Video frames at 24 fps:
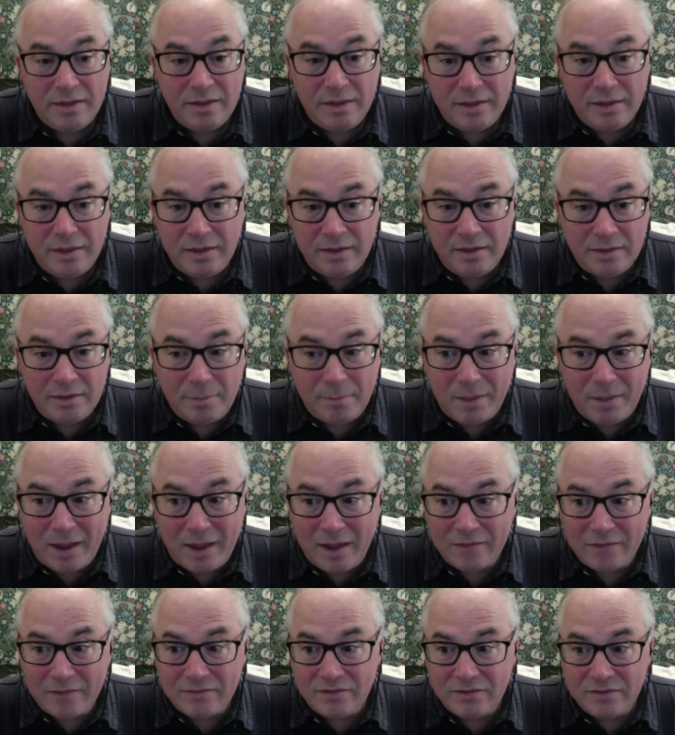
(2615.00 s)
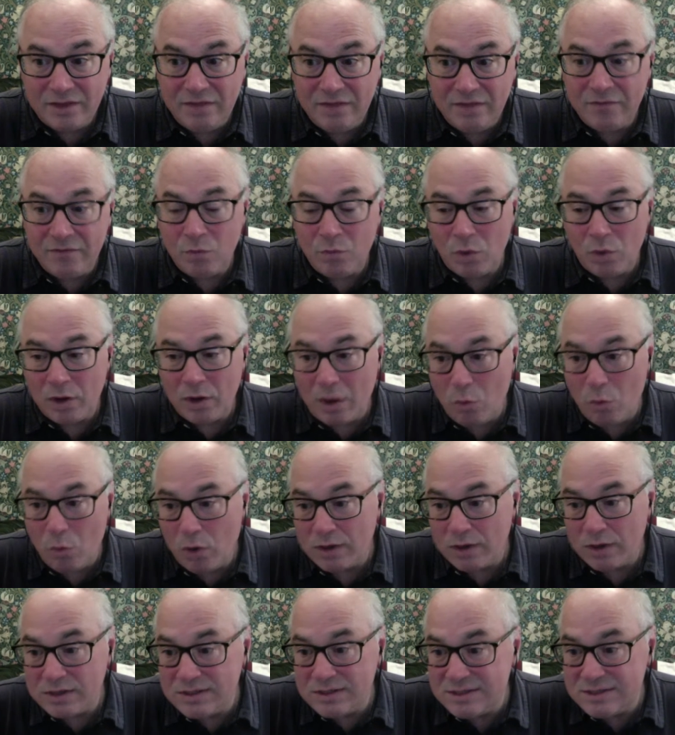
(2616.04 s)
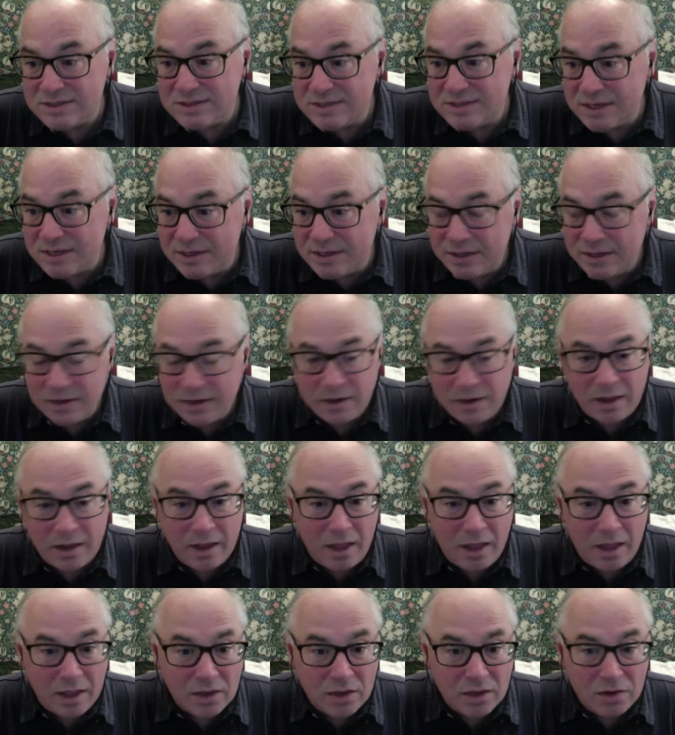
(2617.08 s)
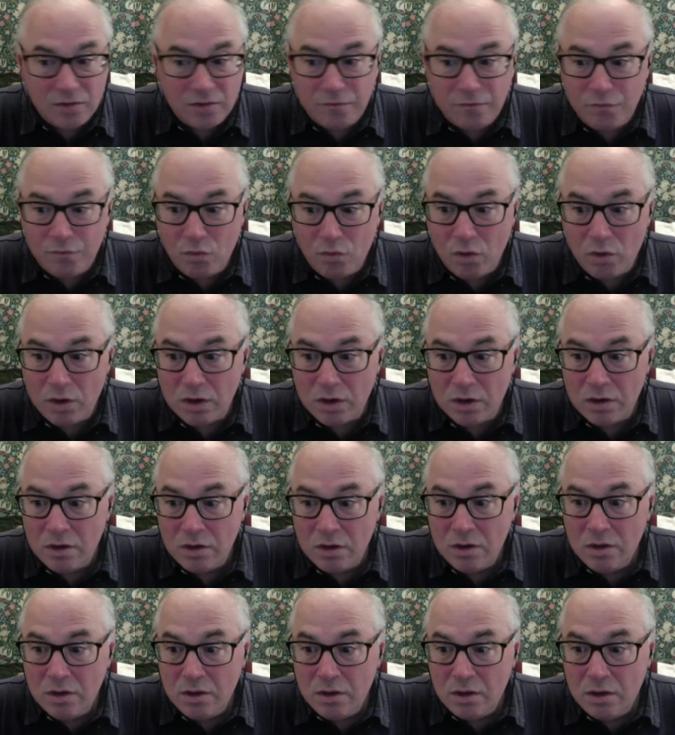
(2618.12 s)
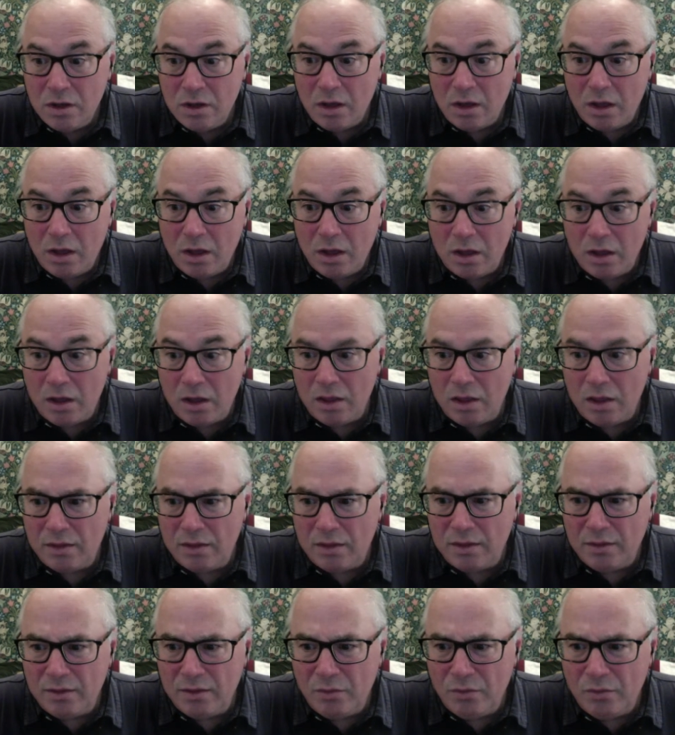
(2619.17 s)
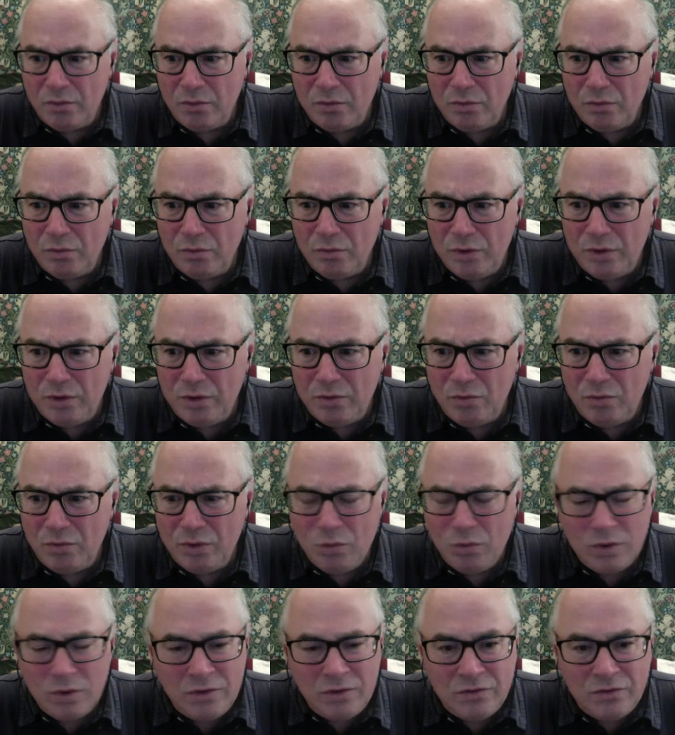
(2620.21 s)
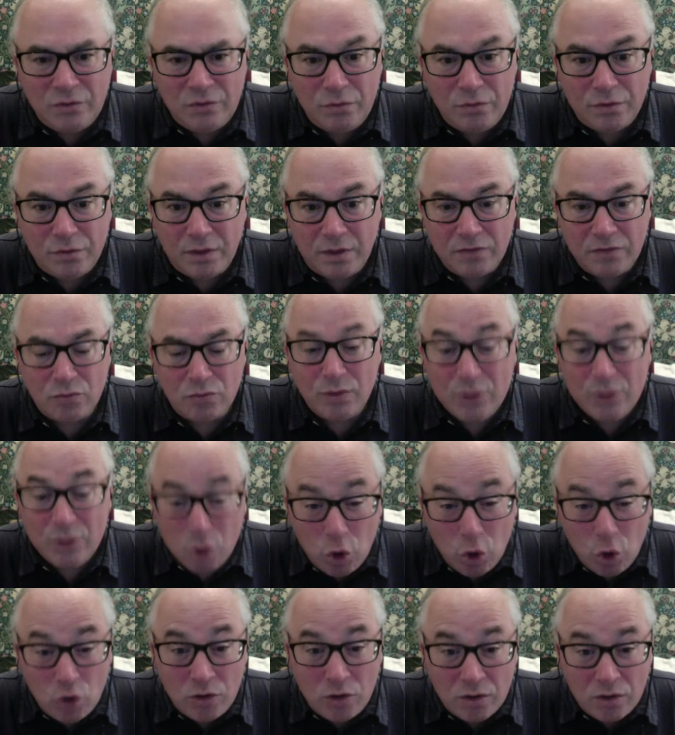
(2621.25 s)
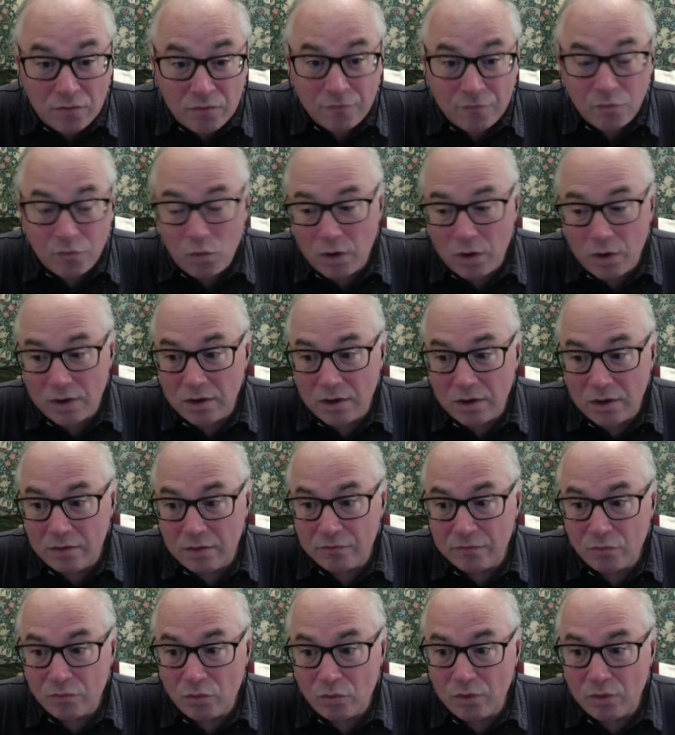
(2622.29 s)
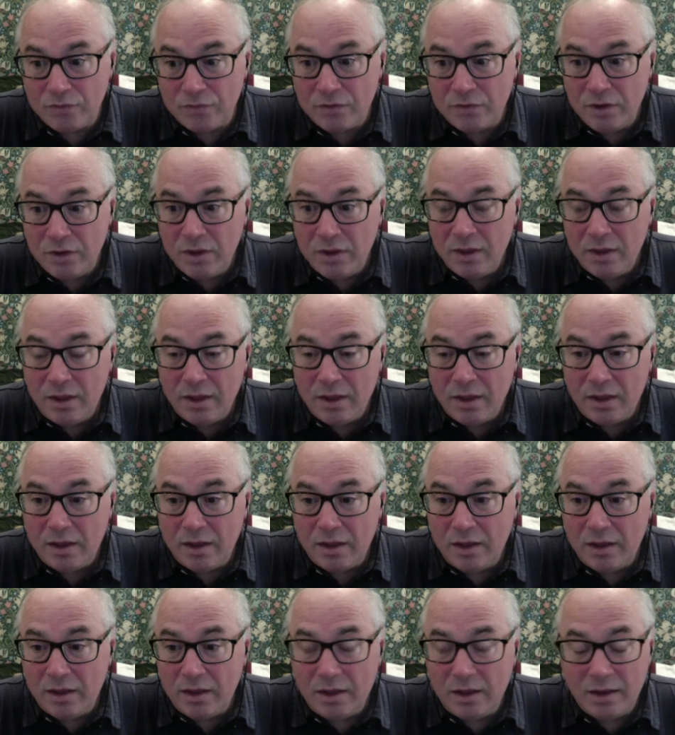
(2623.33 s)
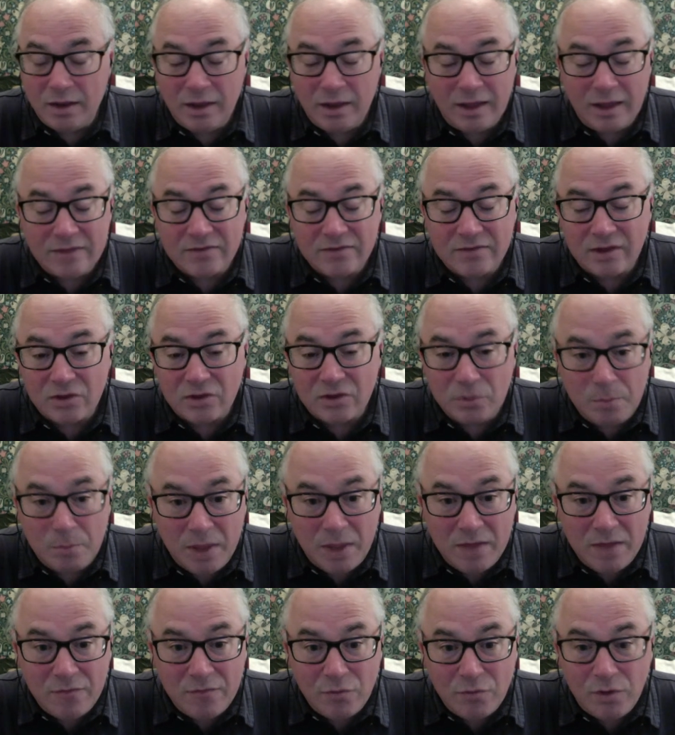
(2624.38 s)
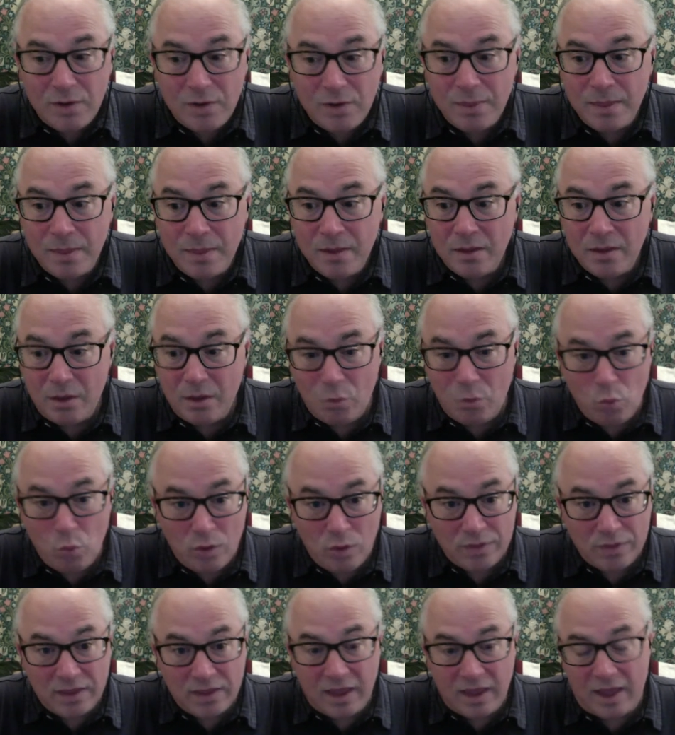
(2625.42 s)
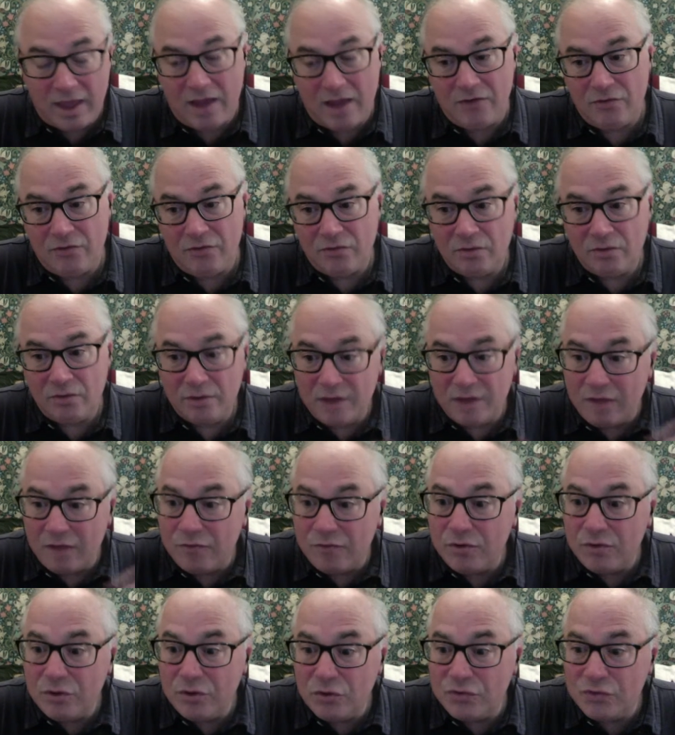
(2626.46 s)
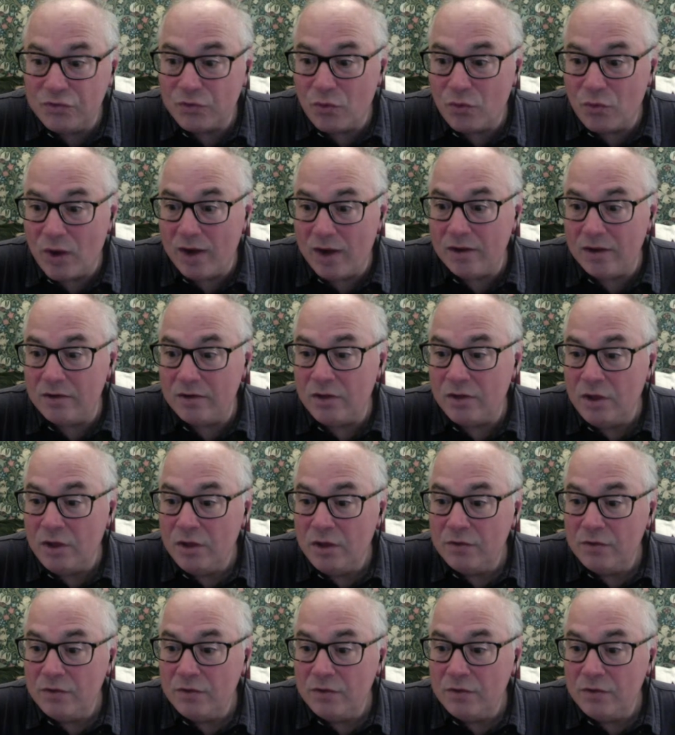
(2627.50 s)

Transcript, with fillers: in the past even when i worked in the city and i, I could afford uh, we we wouldn't do things we couldn't afford, of course, uh, unless I could pay for it with cash. Never use credit.